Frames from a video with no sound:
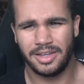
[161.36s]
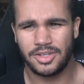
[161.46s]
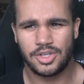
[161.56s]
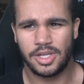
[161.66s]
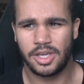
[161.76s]

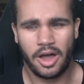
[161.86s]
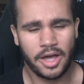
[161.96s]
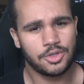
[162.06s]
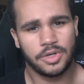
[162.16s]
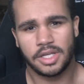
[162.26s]
She
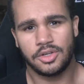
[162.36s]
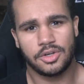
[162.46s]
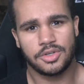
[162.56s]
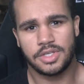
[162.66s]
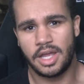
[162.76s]
contradicted
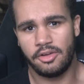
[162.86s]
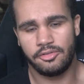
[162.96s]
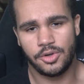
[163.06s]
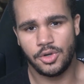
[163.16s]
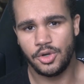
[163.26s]

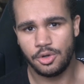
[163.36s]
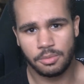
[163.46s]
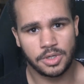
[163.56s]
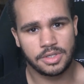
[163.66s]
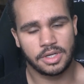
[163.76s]
herself
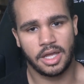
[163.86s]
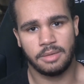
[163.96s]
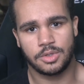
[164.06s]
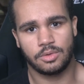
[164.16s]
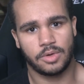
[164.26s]
numerous
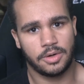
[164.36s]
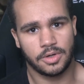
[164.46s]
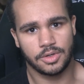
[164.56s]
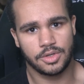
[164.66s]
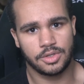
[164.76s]
times throughout
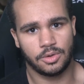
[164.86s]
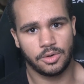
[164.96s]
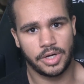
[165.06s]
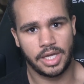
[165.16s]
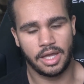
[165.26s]
her
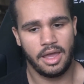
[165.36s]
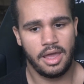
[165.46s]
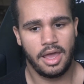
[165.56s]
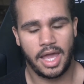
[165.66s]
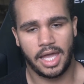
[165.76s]
story,
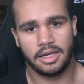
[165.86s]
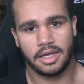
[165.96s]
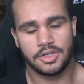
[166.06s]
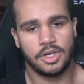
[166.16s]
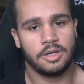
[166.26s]

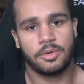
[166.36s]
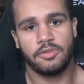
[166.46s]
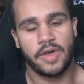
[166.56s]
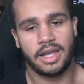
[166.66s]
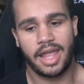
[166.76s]
and she didn't
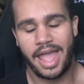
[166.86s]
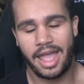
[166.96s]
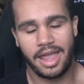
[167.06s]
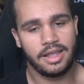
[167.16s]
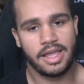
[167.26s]
provide
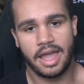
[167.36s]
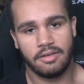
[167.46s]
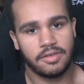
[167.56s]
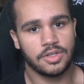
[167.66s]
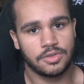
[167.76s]
any
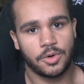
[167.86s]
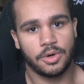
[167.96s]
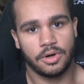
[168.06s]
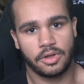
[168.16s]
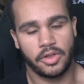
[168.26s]
evidence for
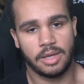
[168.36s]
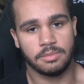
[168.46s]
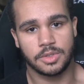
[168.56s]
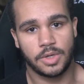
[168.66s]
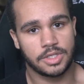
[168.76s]
her
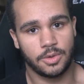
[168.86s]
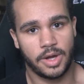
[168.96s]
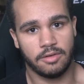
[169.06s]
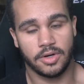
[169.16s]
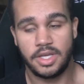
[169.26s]
claims
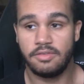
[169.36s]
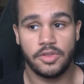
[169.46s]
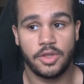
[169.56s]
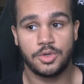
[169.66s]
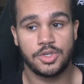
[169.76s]
whatsoever,
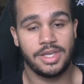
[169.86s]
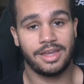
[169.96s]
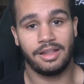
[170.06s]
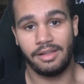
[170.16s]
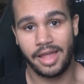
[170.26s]
even though she
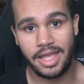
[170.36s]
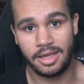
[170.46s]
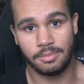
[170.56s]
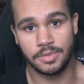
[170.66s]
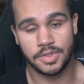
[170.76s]

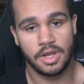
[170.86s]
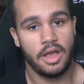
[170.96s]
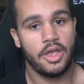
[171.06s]
claims